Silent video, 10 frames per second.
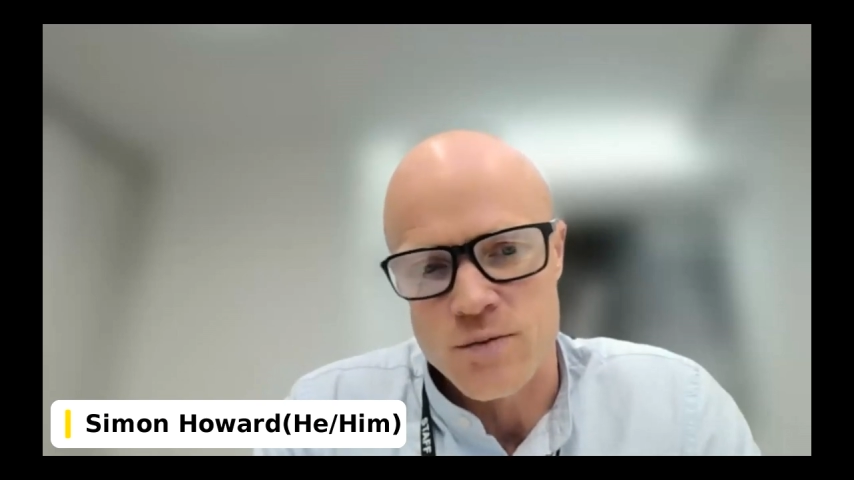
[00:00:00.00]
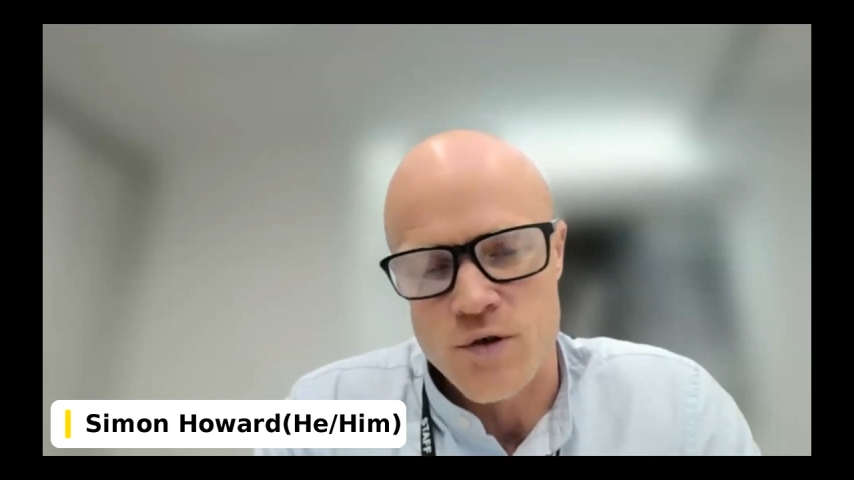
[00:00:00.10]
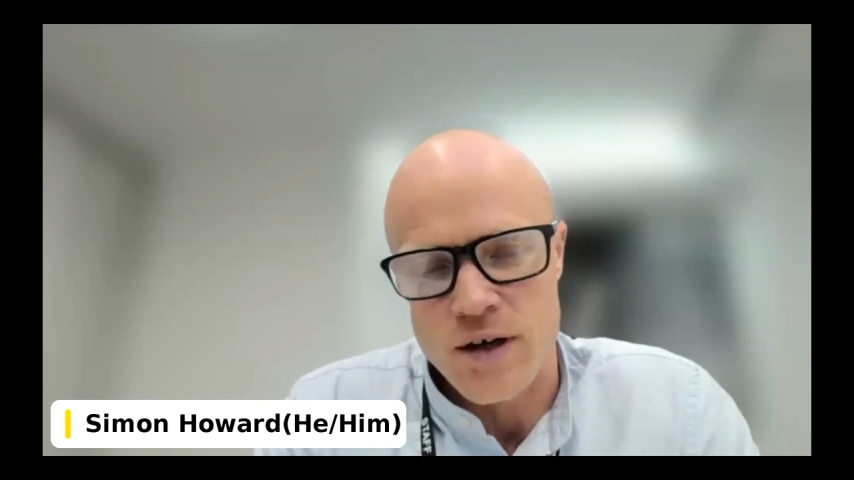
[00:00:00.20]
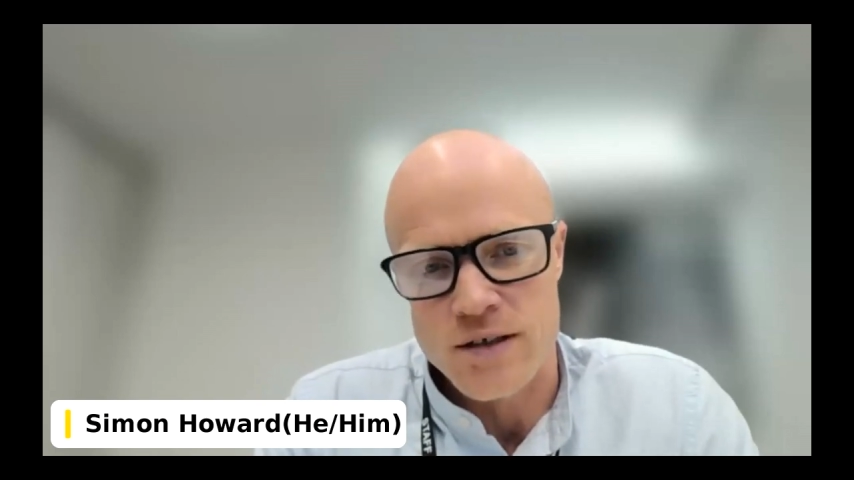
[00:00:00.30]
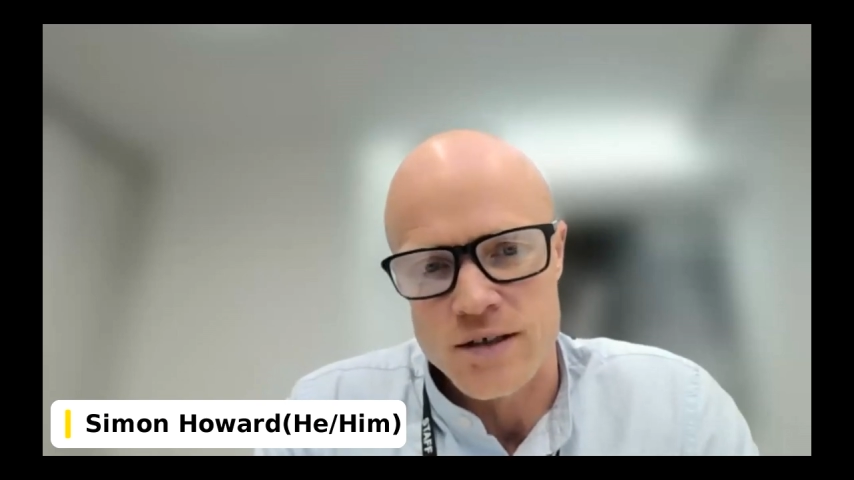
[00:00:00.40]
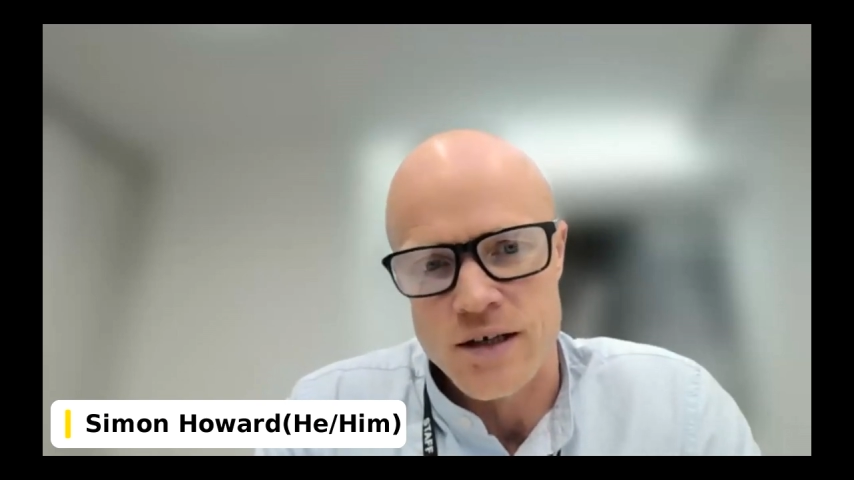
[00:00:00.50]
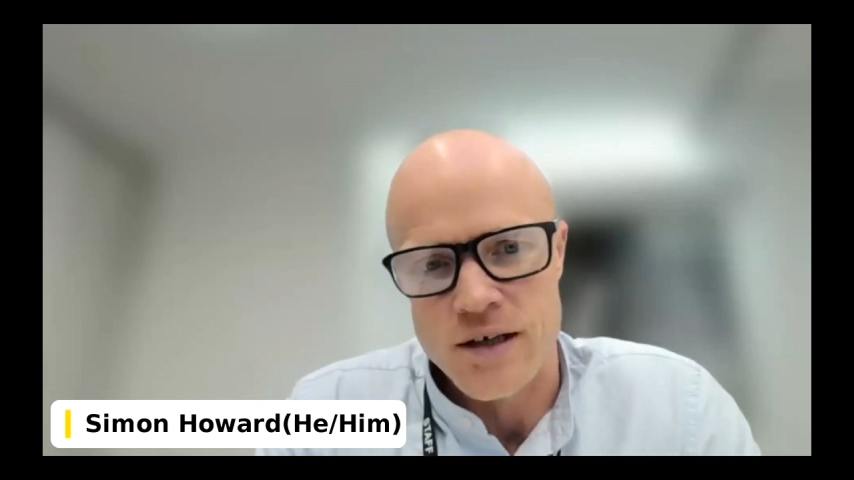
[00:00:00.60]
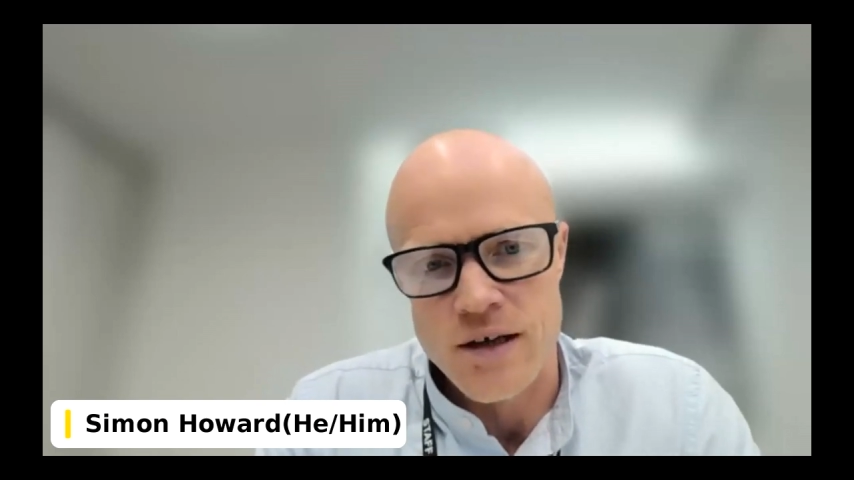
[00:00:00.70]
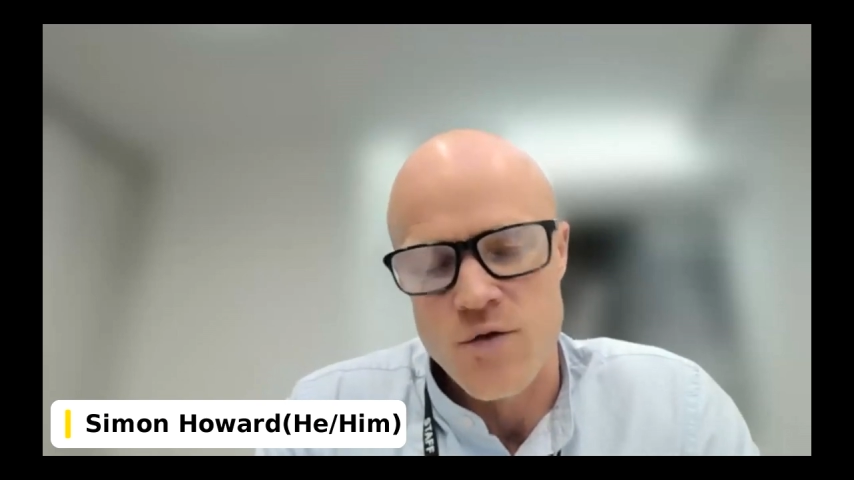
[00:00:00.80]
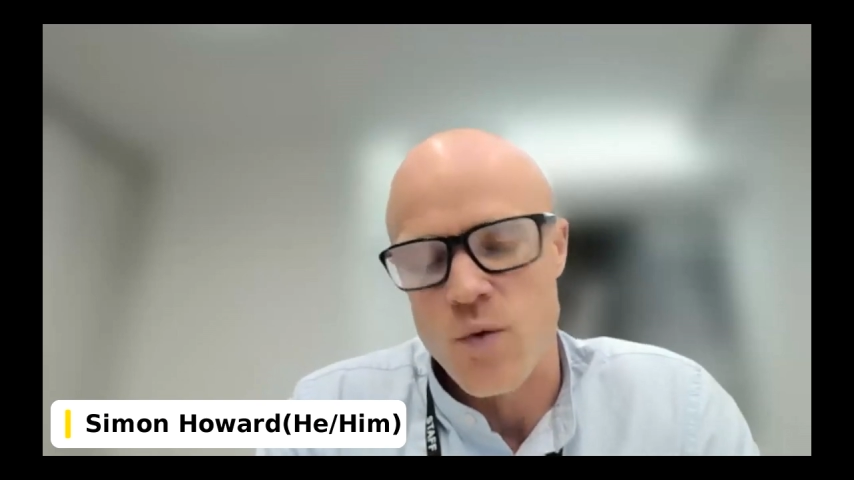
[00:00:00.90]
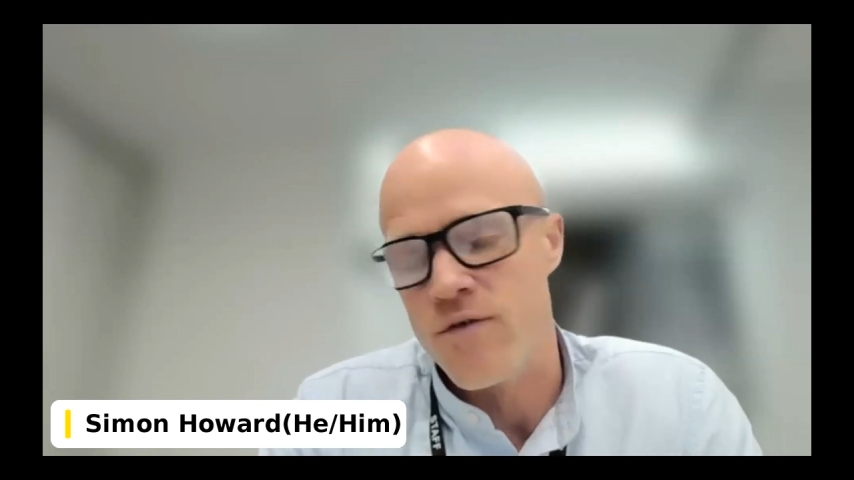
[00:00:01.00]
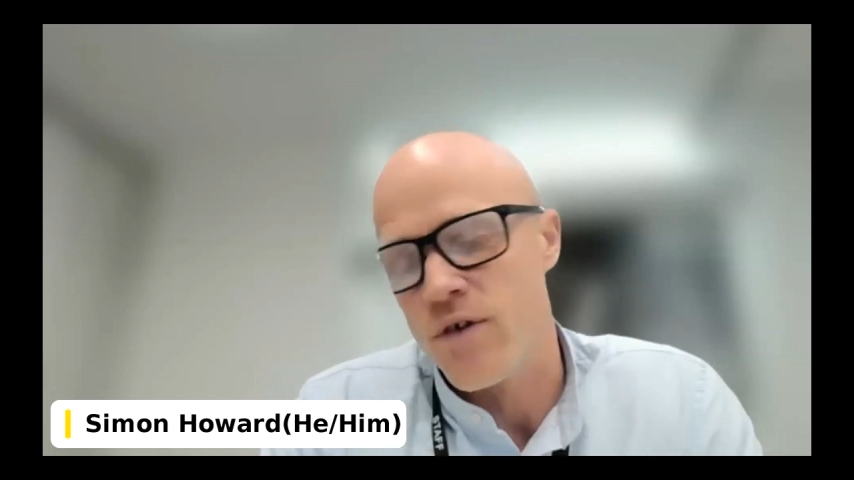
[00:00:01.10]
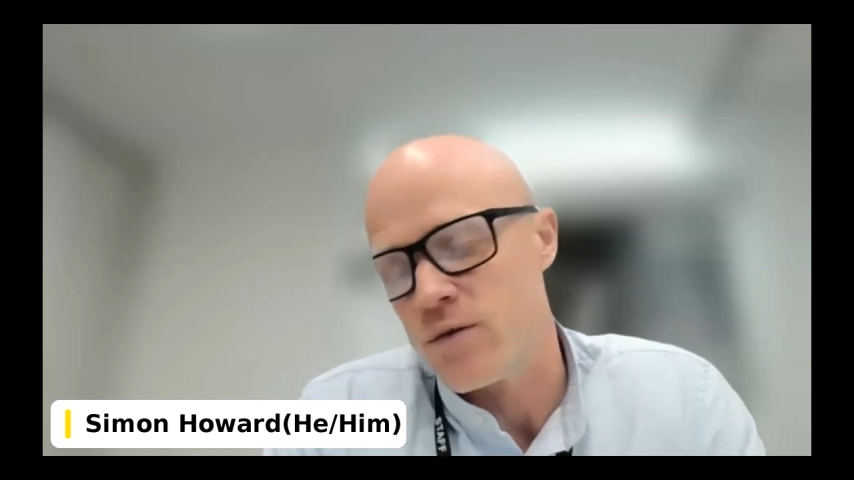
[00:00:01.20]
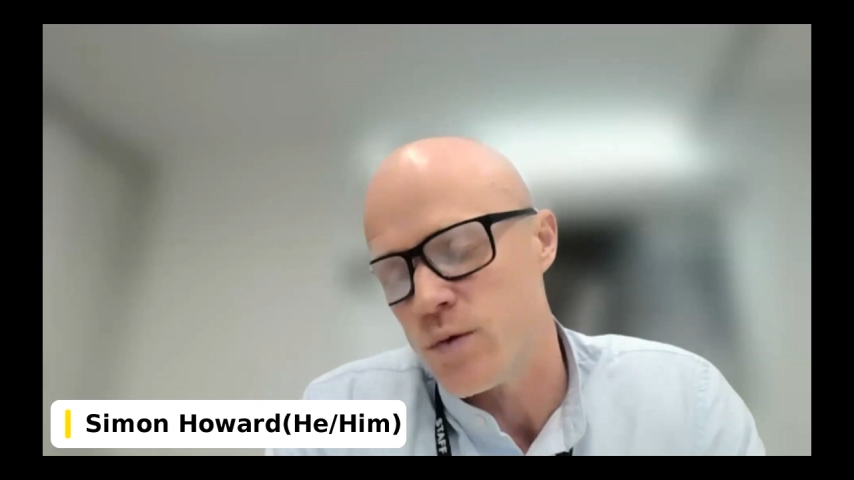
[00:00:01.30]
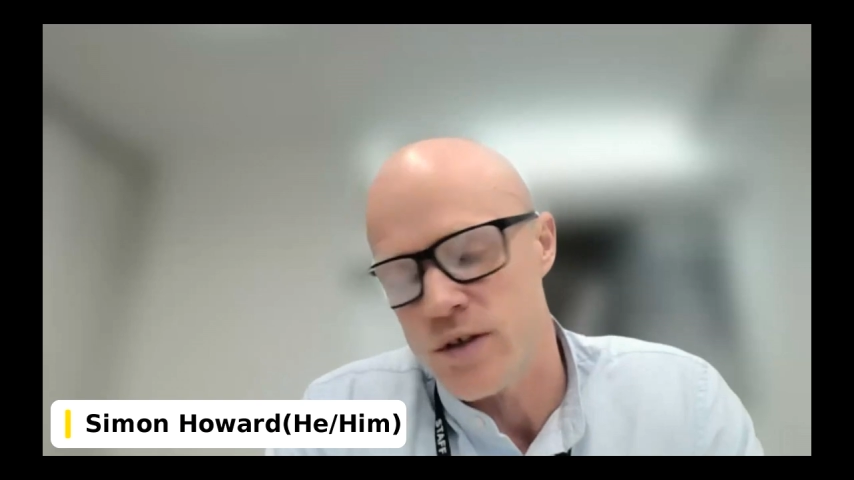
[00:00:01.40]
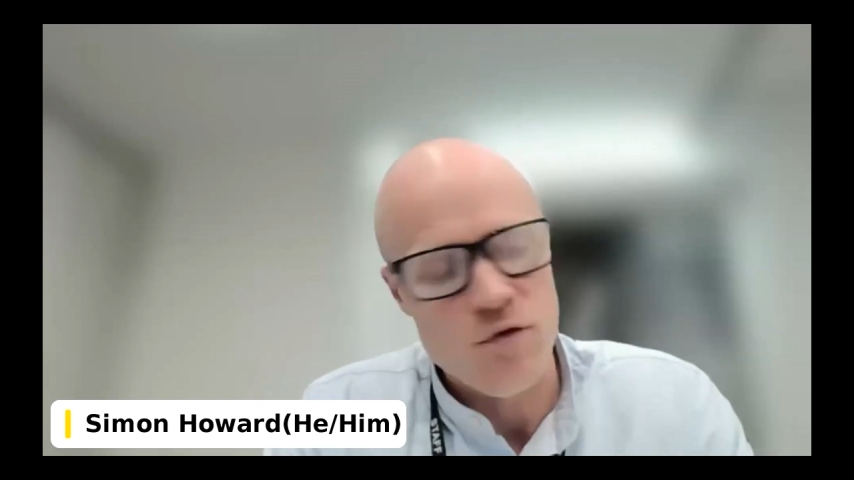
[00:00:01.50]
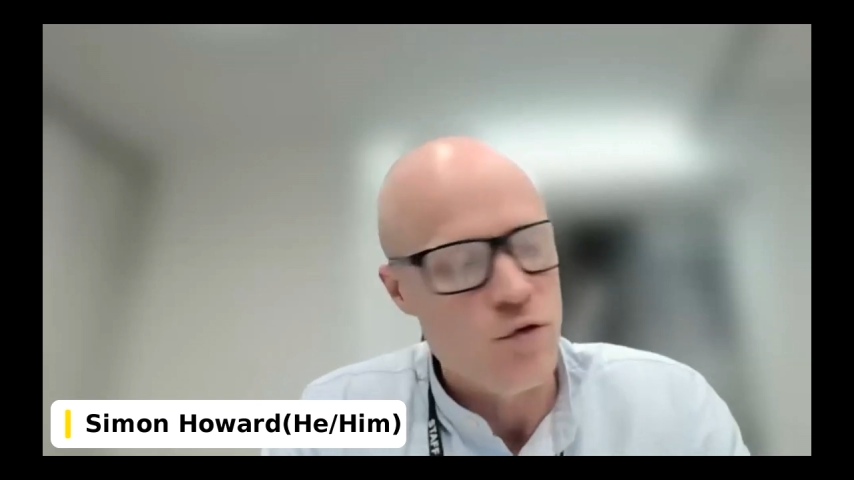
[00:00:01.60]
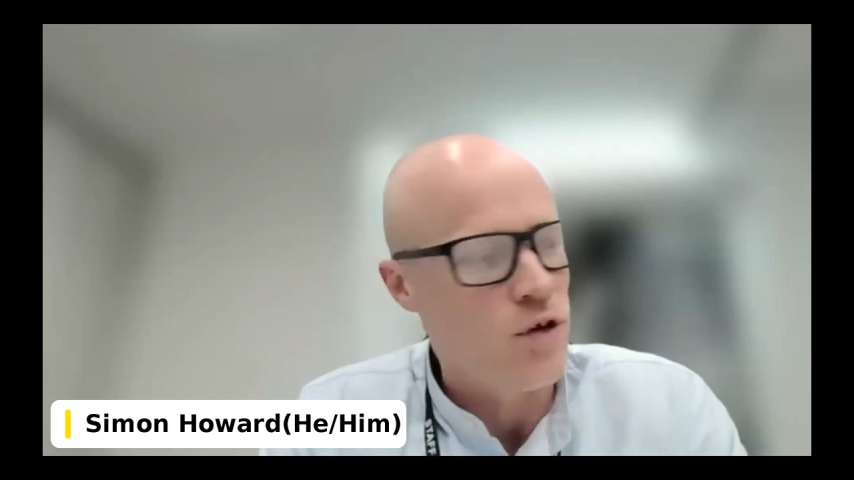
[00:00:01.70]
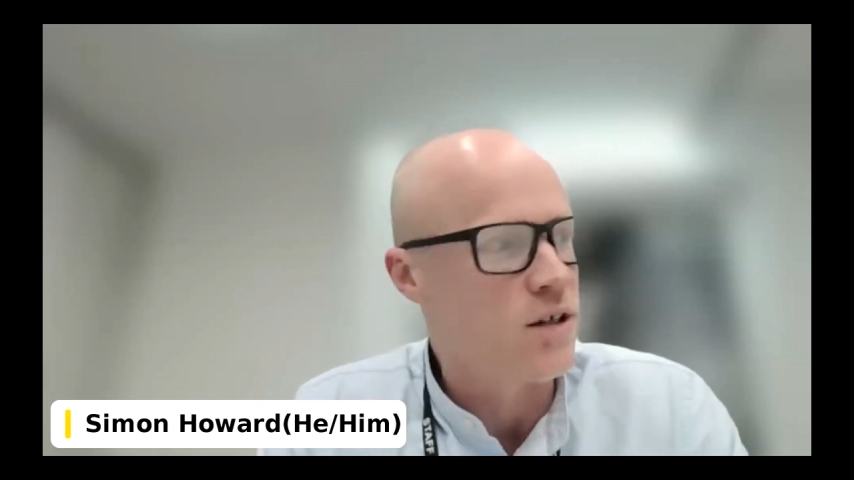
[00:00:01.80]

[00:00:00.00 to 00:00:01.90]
practicing, of whichever